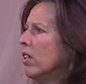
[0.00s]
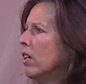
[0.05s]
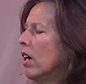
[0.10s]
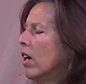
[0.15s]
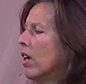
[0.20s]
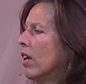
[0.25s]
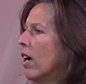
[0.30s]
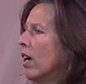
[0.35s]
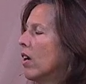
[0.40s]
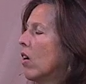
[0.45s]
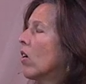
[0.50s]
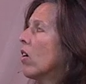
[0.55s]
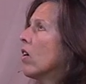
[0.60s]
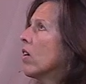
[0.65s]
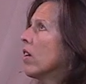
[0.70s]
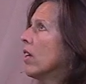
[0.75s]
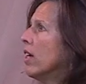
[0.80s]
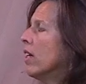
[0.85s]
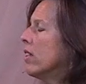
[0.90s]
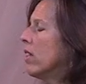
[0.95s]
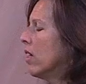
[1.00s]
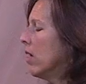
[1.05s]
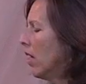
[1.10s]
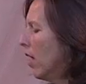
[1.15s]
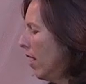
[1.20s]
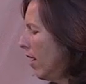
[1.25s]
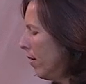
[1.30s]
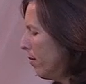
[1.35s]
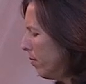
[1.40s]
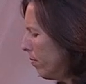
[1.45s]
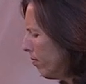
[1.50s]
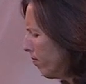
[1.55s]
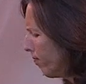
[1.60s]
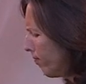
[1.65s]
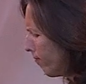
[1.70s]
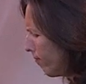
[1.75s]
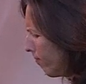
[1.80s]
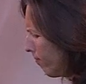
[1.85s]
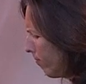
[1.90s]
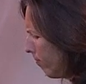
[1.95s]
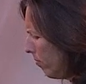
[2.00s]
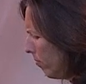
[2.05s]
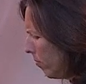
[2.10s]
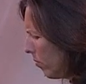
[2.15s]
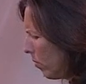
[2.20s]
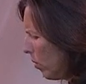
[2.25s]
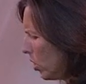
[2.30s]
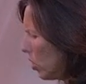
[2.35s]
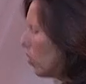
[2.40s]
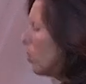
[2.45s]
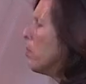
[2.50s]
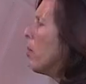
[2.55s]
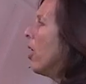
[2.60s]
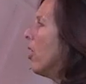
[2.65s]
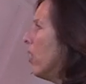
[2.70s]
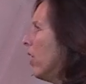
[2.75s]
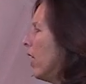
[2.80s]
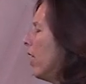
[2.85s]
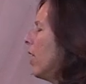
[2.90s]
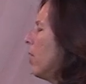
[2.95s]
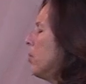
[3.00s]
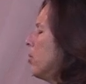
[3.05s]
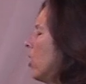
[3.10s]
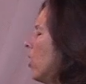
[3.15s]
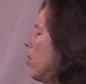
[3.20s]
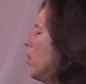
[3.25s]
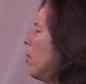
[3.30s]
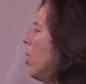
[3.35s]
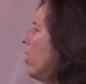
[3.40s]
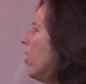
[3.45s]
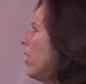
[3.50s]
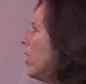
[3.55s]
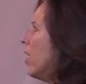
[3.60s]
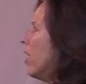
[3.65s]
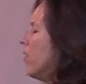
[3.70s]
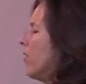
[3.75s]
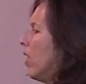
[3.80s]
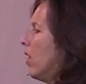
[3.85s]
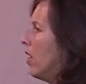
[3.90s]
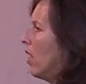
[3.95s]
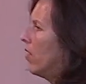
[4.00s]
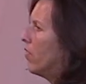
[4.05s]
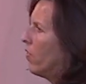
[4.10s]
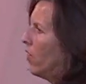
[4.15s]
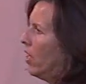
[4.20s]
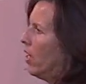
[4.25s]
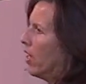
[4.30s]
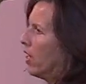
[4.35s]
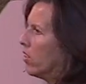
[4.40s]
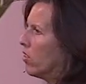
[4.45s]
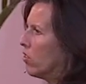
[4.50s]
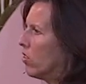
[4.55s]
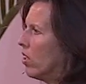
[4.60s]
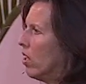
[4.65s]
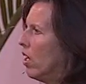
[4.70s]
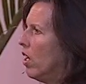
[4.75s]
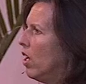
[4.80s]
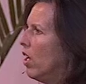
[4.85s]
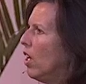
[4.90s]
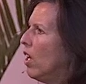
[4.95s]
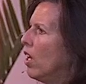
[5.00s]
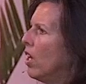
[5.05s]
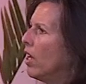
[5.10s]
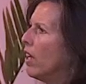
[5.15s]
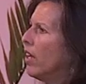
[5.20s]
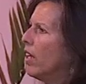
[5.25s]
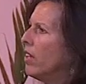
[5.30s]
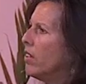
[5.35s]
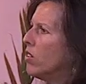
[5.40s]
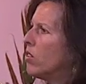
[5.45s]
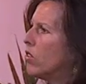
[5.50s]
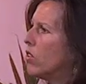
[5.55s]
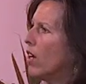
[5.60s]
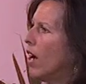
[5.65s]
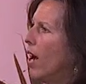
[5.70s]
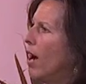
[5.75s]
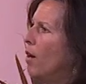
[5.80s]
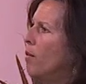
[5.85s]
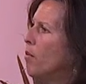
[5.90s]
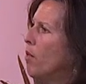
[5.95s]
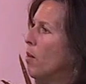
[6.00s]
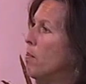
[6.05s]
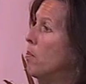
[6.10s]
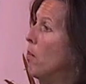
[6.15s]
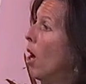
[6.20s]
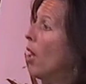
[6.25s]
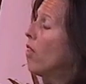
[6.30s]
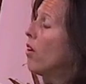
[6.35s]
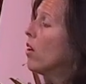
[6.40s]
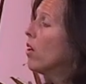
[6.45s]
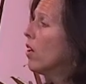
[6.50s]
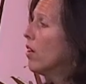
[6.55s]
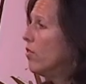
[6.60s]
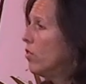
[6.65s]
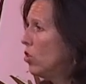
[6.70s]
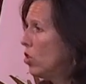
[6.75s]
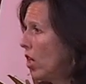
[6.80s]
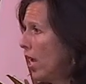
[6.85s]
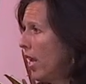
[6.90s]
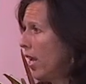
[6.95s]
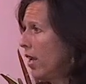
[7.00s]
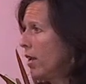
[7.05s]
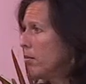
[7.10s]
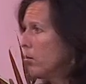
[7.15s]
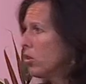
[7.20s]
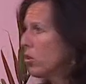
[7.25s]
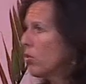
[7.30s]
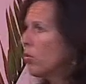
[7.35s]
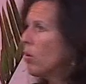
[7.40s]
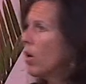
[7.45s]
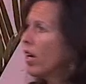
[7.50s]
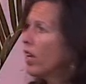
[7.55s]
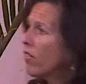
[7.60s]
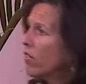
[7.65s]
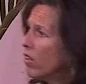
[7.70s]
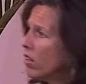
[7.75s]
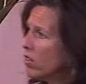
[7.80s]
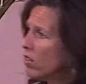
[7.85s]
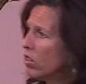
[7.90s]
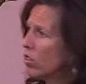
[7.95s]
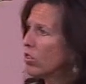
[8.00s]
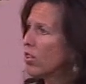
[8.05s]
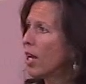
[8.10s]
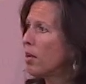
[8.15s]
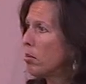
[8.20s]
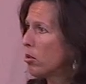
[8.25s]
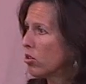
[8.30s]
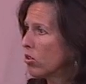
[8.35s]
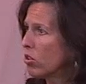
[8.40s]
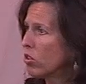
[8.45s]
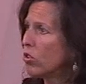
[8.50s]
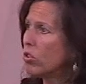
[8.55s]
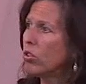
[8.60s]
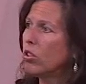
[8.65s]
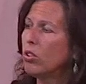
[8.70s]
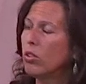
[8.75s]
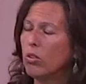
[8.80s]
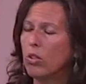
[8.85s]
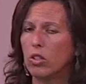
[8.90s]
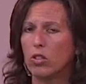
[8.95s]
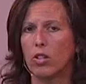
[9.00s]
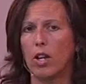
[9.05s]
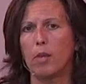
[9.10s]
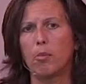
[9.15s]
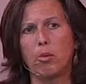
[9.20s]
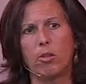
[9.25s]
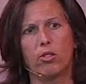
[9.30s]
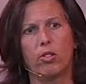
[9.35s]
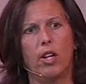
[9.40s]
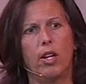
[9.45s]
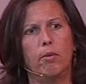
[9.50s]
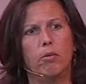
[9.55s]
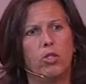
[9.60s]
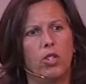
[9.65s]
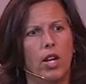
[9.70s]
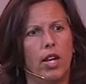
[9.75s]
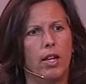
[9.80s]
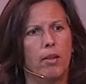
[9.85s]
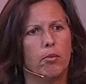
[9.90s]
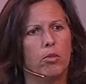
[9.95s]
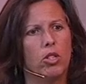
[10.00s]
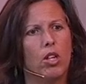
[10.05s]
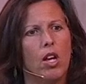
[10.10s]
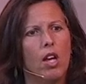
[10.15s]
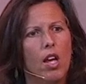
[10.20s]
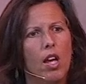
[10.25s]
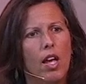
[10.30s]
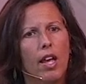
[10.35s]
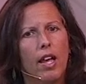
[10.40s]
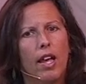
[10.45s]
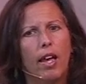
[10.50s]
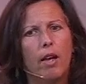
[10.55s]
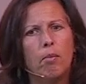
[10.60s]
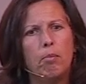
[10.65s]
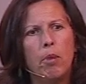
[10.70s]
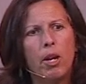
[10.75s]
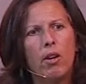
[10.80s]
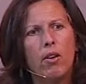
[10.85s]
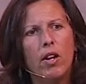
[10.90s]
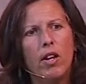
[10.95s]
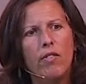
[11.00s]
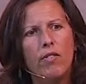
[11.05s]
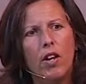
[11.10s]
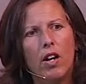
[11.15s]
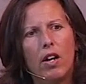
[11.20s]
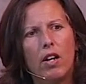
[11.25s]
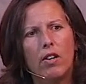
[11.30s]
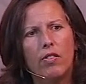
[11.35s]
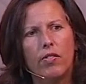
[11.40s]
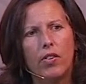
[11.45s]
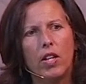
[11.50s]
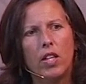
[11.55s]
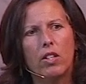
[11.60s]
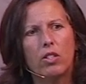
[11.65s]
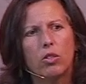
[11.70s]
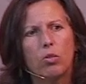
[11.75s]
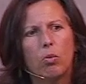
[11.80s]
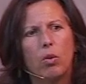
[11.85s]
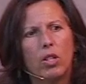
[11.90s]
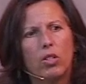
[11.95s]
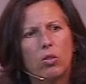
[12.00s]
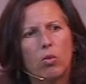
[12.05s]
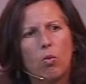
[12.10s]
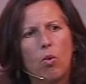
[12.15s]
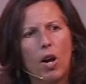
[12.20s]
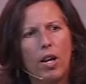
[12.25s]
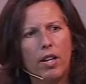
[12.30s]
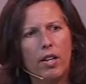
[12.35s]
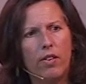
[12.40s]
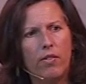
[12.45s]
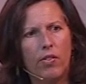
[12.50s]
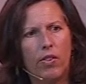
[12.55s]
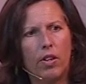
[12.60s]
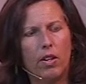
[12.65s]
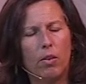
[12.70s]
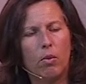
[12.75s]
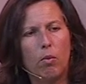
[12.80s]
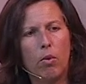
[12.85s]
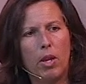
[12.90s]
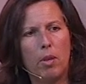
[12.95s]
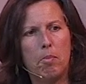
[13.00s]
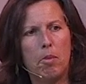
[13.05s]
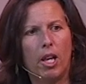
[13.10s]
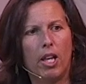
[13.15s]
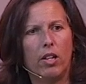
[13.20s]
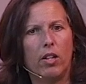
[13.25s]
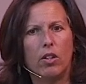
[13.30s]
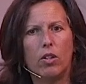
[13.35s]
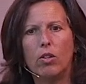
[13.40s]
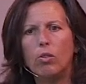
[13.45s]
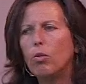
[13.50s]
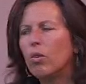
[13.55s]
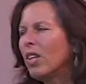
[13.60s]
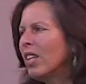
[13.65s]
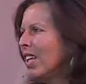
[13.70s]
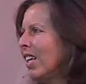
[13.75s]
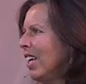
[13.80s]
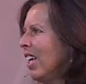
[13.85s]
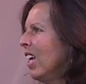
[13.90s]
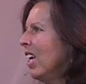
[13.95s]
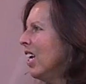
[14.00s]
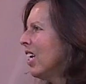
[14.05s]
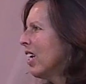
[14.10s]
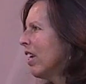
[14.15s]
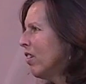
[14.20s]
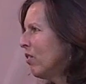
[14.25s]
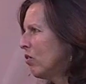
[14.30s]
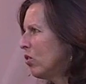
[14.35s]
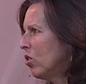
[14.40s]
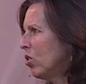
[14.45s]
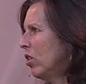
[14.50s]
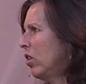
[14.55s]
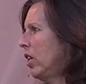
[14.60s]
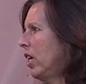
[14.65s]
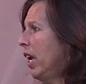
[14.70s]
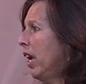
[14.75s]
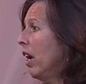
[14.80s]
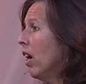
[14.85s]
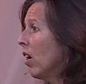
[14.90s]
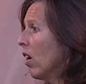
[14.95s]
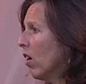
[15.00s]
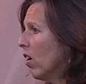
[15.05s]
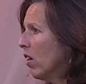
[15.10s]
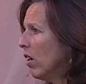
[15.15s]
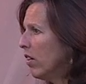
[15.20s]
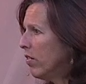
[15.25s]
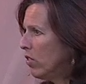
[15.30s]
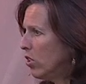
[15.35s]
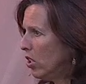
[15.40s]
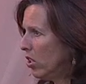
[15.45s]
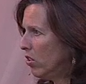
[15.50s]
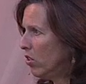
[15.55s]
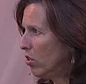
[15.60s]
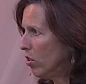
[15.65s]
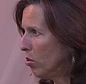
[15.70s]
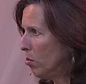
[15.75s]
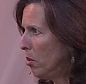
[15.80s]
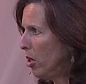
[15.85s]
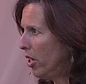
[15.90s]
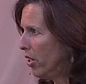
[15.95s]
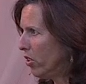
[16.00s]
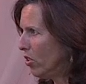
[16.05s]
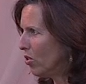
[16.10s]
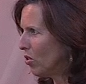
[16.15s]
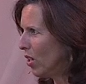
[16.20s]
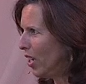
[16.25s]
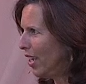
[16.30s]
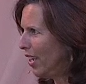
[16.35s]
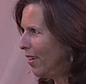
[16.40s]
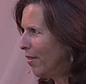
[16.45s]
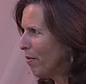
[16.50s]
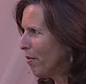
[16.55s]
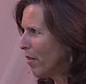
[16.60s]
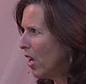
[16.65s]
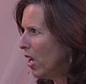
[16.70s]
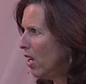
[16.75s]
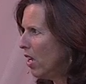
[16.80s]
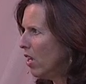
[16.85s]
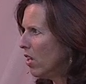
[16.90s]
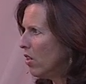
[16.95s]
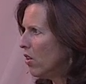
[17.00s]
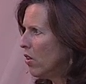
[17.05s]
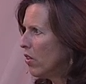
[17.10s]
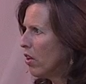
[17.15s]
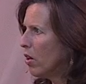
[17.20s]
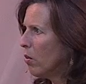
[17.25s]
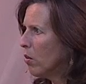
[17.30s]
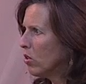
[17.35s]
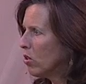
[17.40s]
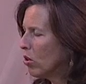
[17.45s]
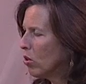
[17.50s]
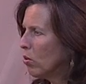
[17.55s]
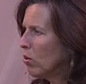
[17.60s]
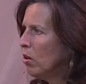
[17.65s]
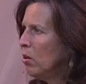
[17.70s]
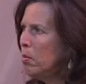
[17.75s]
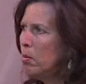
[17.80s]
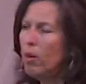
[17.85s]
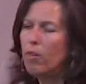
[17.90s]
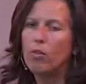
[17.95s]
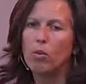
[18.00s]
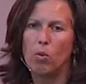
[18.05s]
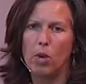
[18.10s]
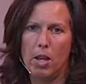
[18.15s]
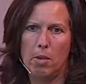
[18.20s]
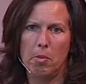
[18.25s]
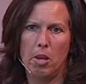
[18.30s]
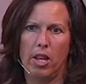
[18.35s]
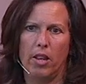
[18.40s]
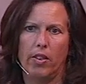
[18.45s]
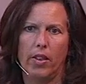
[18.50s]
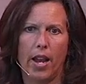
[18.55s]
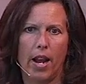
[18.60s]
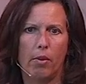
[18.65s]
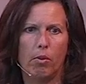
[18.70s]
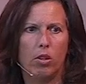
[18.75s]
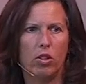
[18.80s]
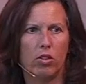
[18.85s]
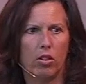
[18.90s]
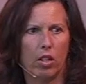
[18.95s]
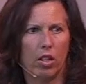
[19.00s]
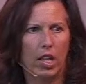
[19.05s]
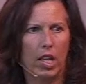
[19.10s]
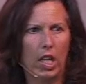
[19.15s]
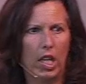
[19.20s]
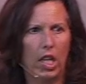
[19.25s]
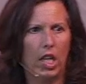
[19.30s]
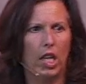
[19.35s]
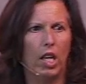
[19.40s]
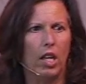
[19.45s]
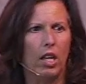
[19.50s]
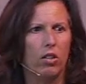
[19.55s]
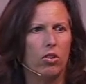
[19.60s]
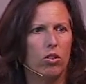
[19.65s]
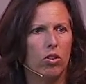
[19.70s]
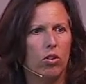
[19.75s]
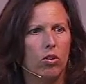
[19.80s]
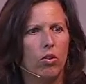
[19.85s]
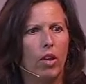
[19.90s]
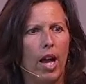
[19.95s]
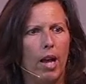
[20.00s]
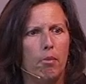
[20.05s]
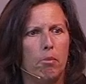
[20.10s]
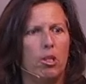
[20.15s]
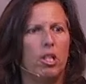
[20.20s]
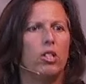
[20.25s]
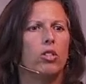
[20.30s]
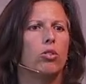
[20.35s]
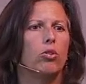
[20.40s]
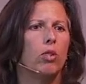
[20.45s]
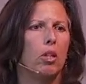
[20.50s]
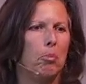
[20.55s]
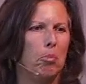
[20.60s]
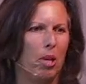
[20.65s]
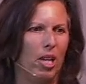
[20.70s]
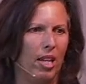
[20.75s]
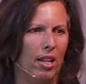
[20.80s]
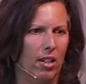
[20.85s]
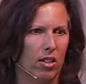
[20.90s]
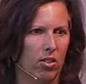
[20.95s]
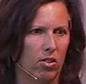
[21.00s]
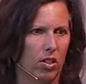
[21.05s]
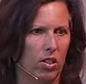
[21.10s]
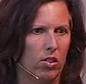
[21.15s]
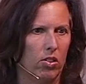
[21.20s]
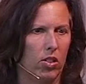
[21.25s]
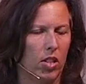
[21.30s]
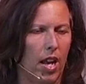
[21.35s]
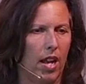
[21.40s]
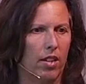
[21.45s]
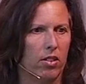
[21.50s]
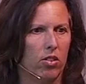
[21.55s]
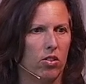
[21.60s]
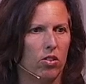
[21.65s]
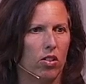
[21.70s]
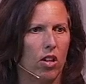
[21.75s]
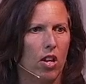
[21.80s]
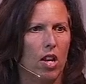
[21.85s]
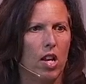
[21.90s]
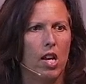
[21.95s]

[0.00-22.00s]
uh, or uh, um, hmm, what's her, Mary, I'm sorry, Mary of Alphaeus is um, the mother of James, one of the disciples. There's two disciples named James. And Mary of Alphaeus was one of the women who really kind of took care of Jesus' ministry. You know, there was a group of women that was key to that ministry being a success.